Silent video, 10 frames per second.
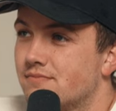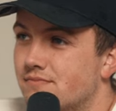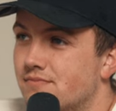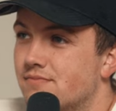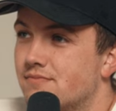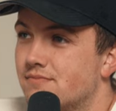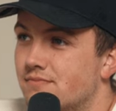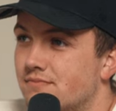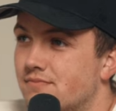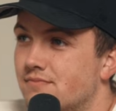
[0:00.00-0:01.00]

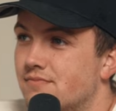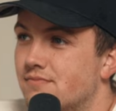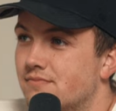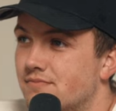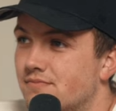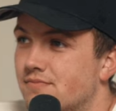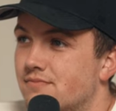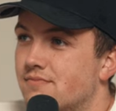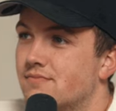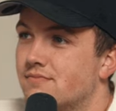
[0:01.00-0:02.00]

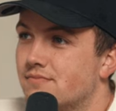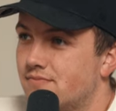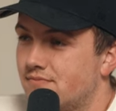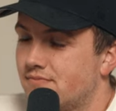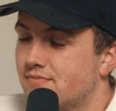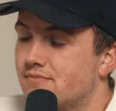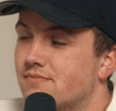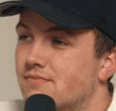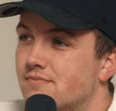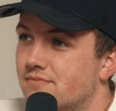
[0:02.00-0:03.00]

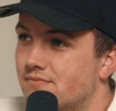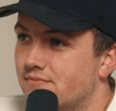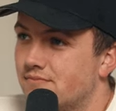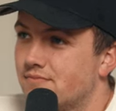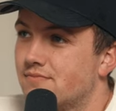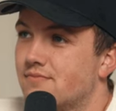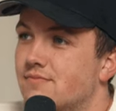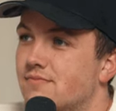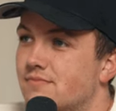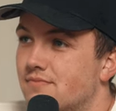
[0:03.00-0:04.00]

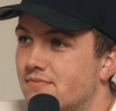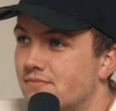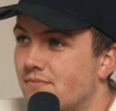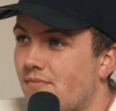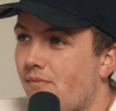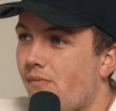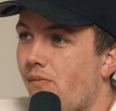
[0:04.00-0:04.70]
(silent)